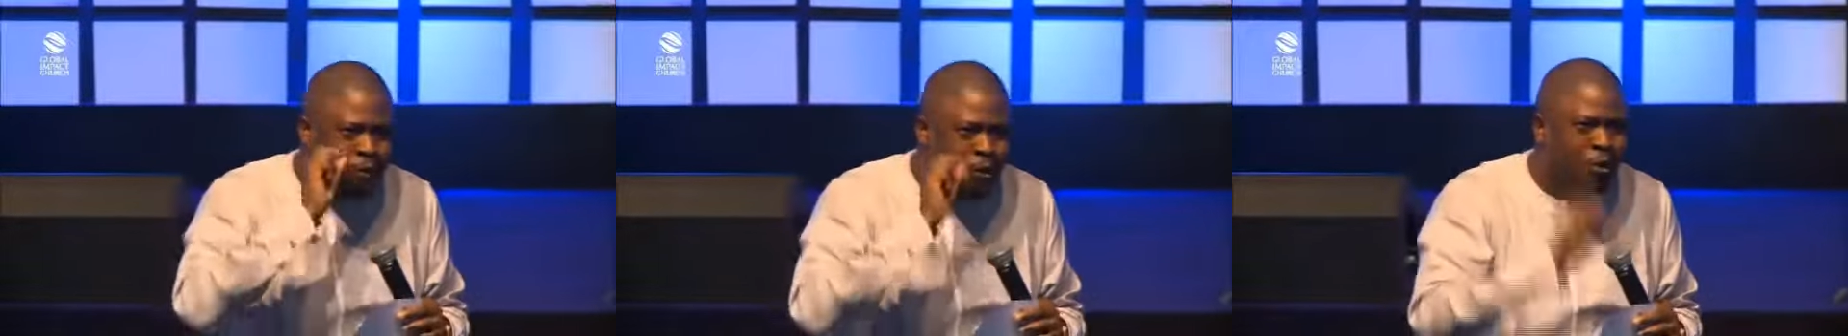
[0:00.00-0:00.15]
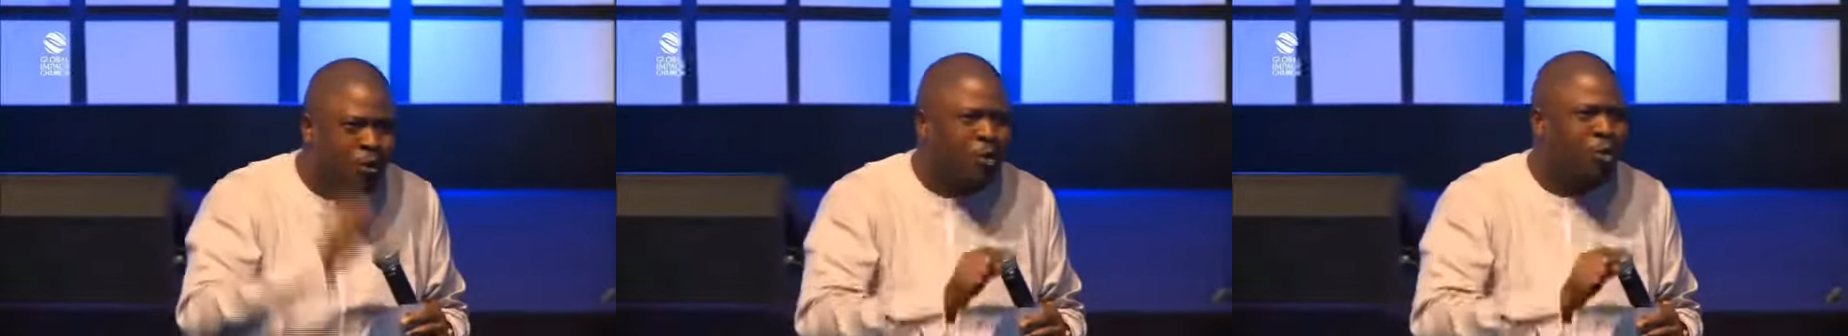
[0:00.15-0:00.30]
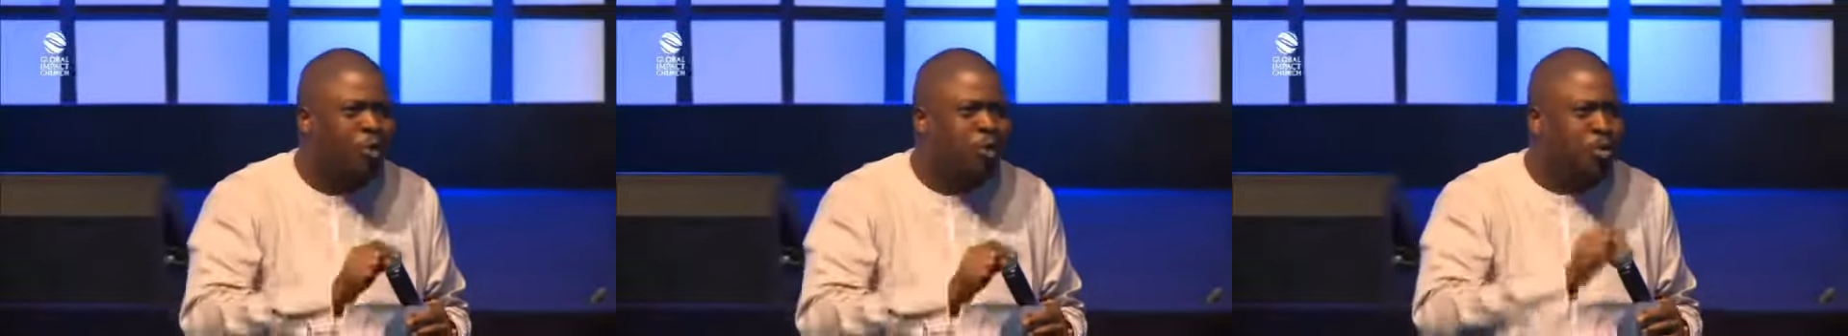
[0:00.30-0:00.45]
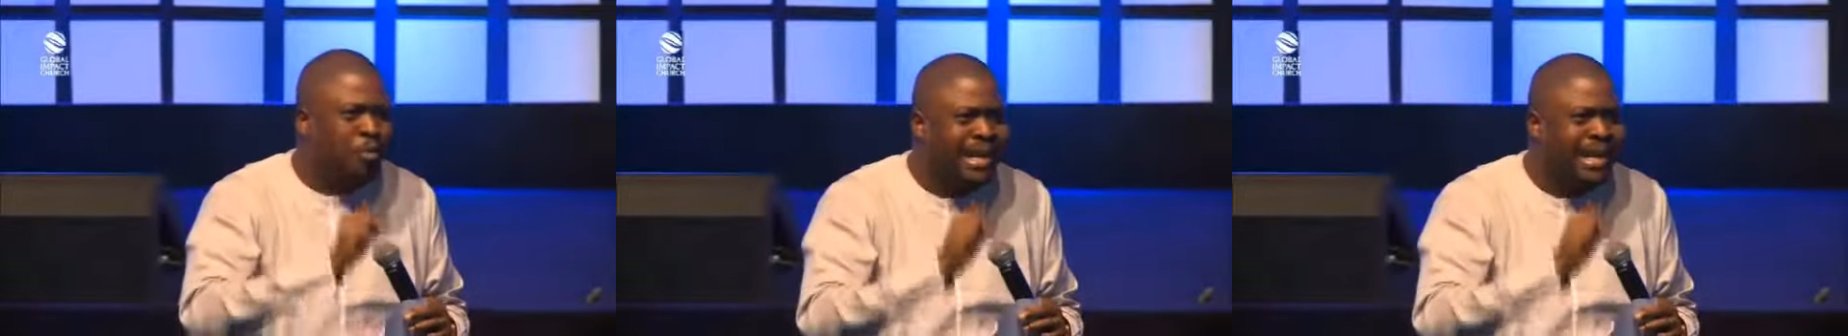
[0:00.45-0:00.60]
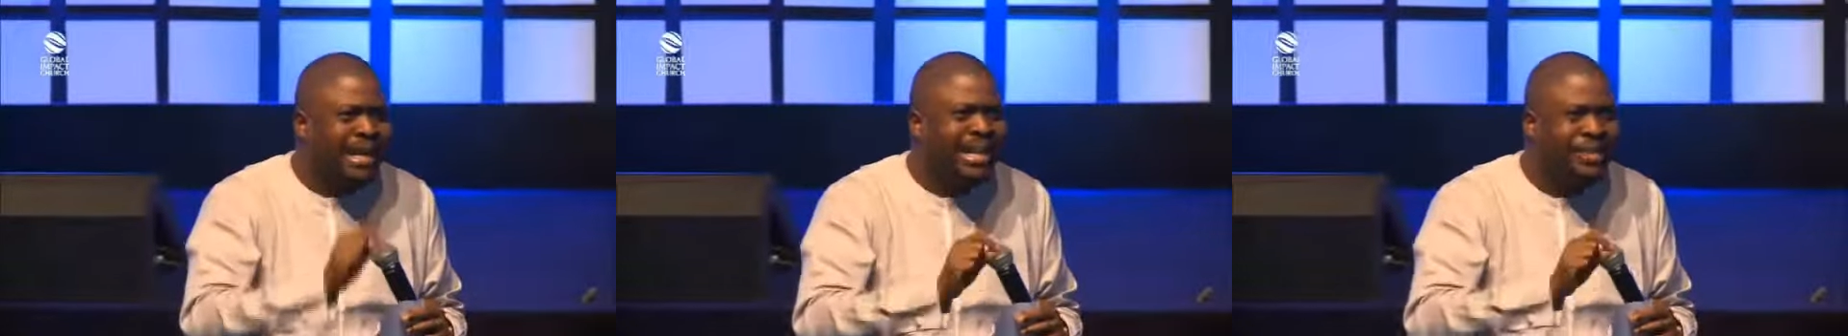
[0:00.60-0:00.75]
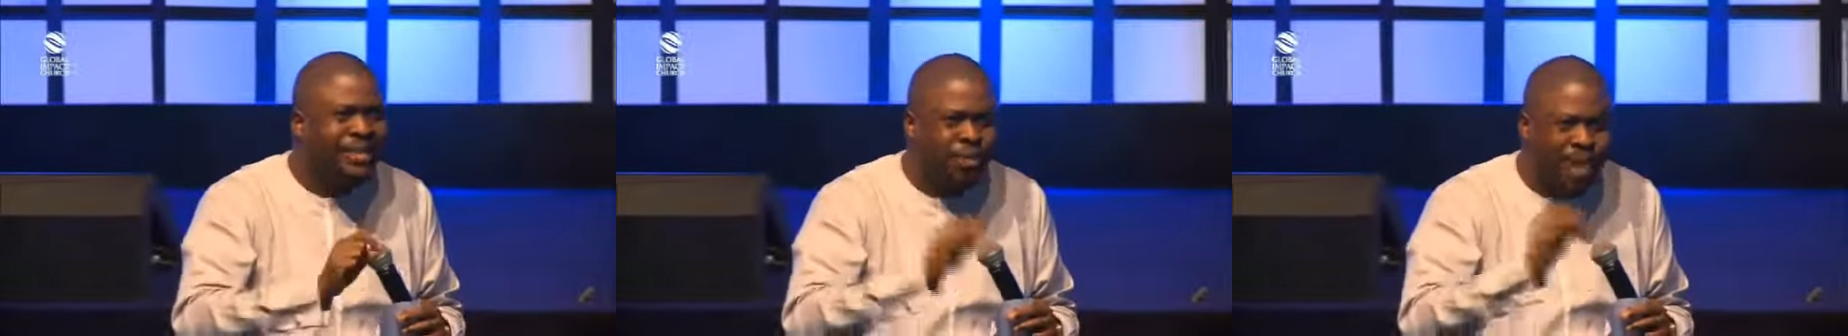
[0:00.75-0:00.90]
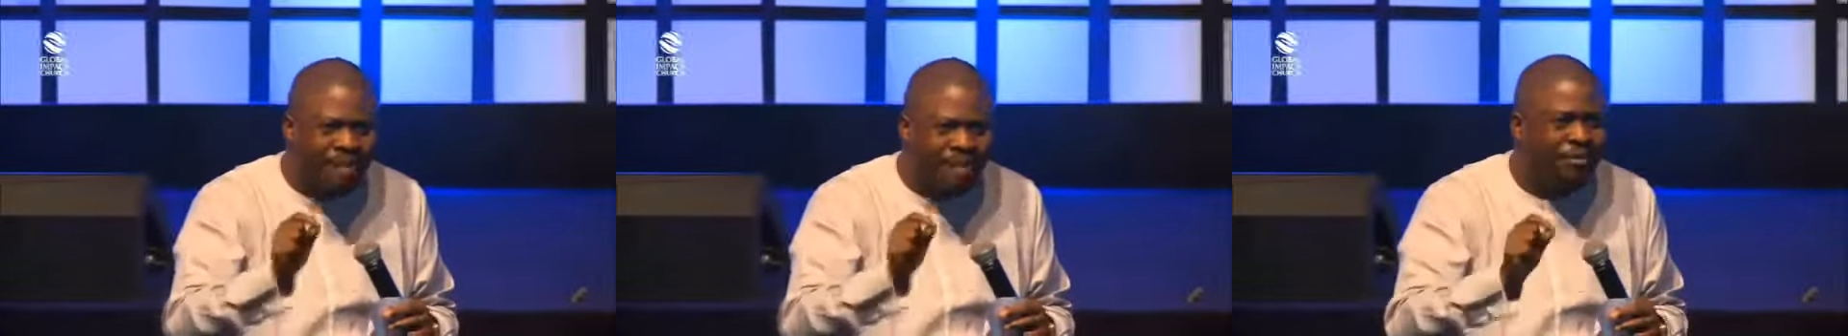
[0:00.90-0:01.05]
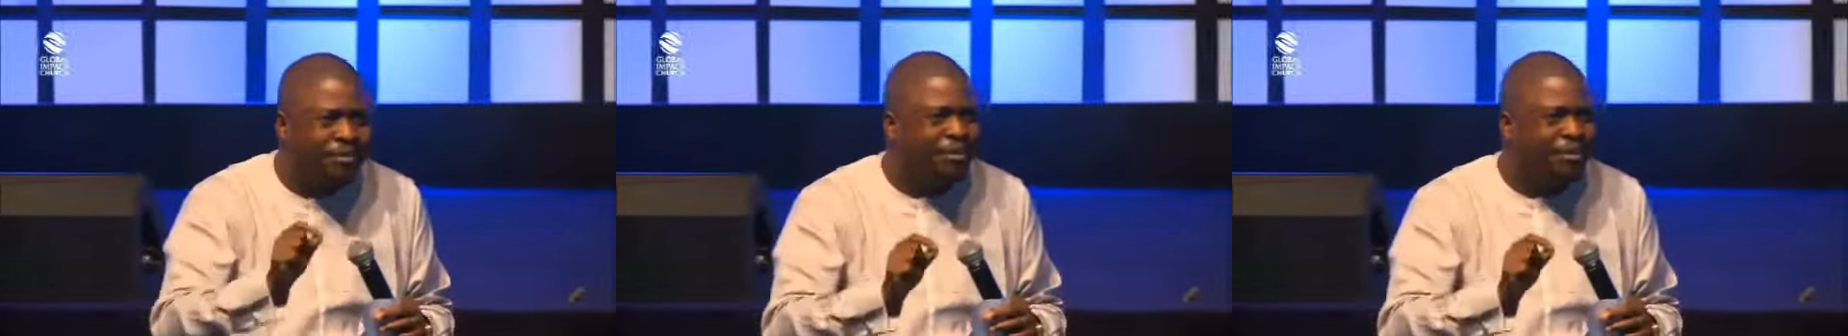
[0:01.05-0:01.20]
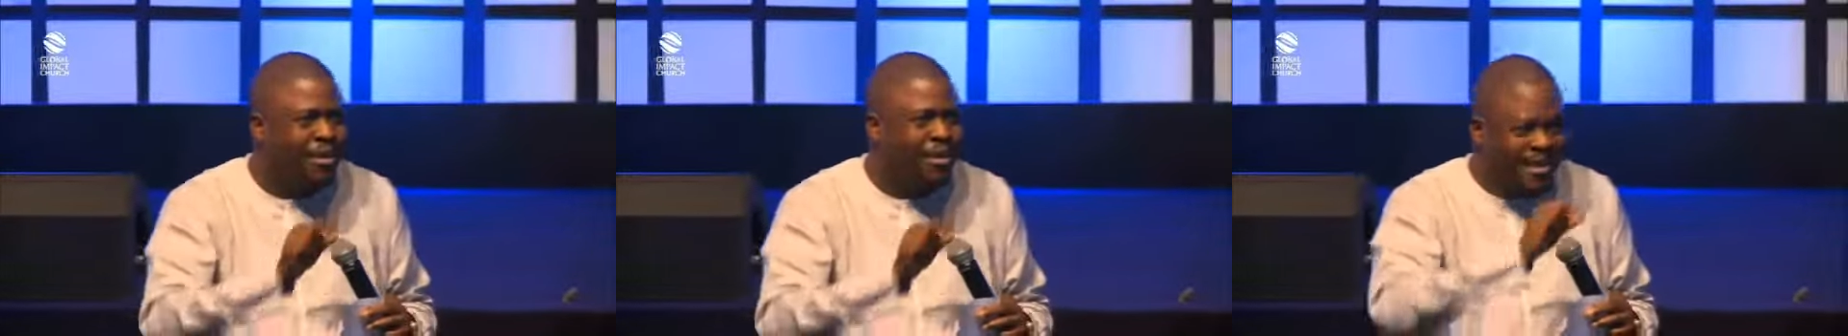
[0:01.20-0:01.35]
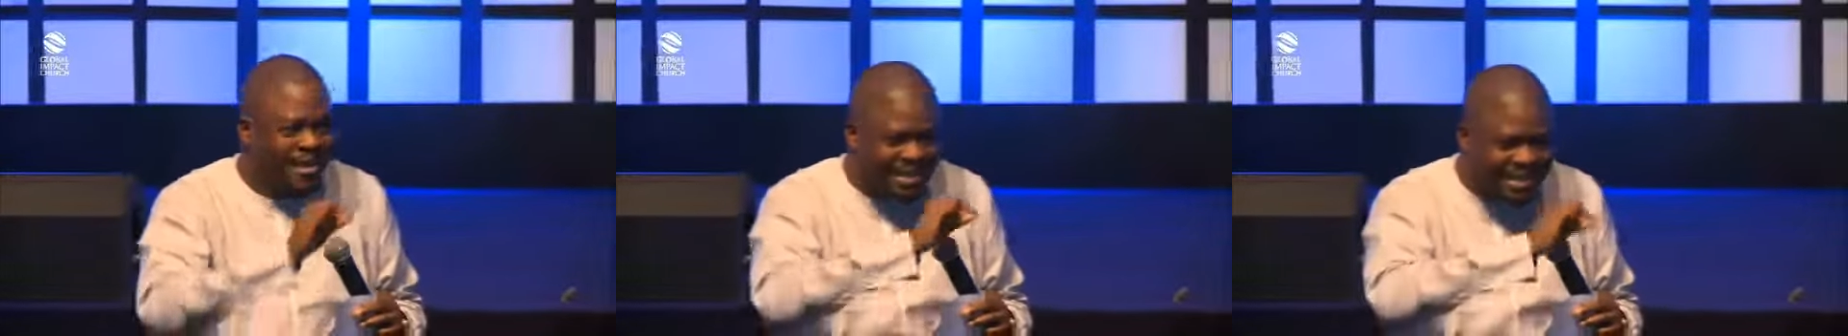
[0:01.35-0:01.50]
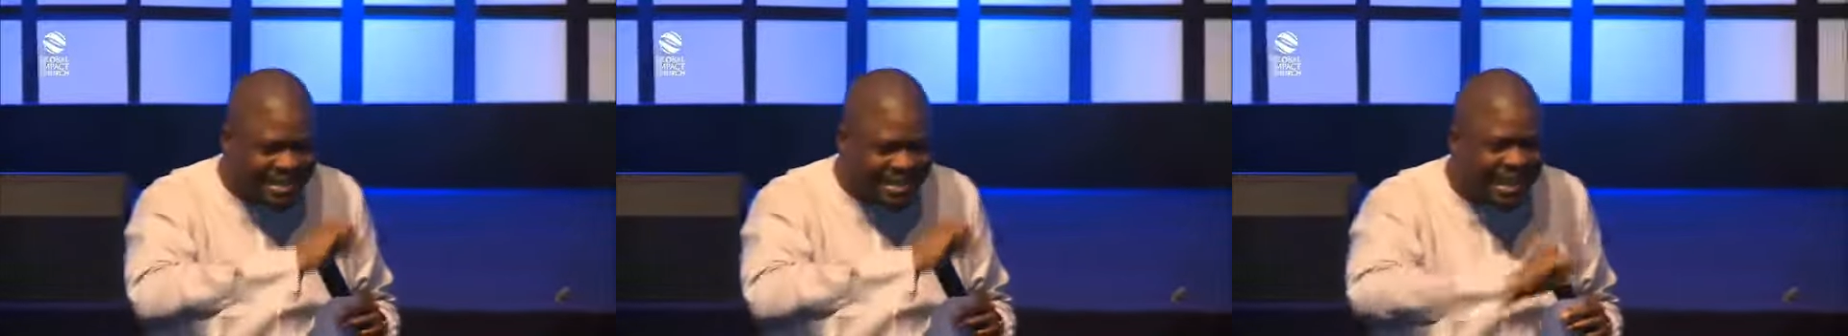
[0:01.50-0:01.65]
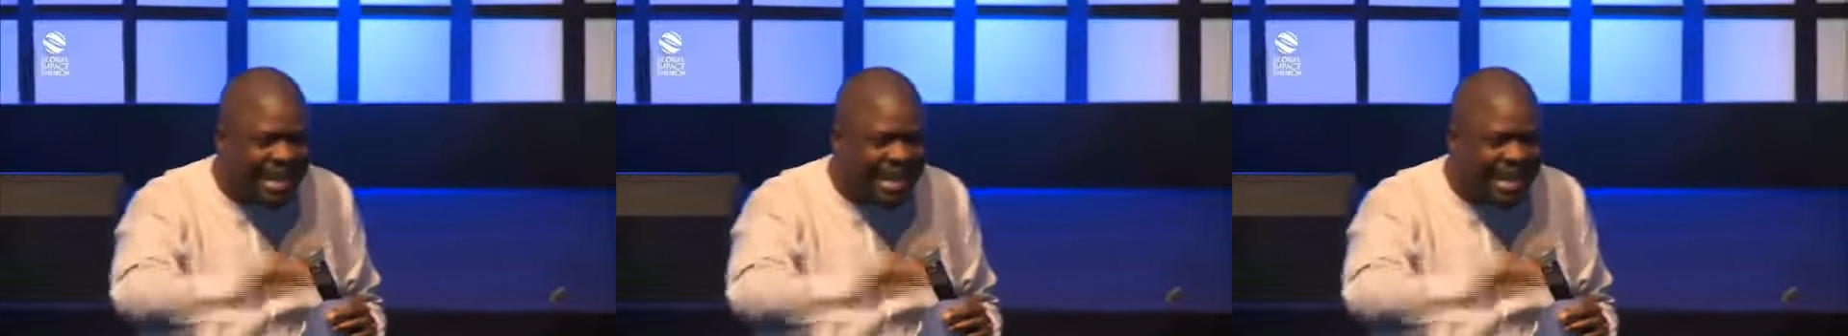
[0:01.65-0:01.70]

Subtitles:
if you know you want to make it to heaven,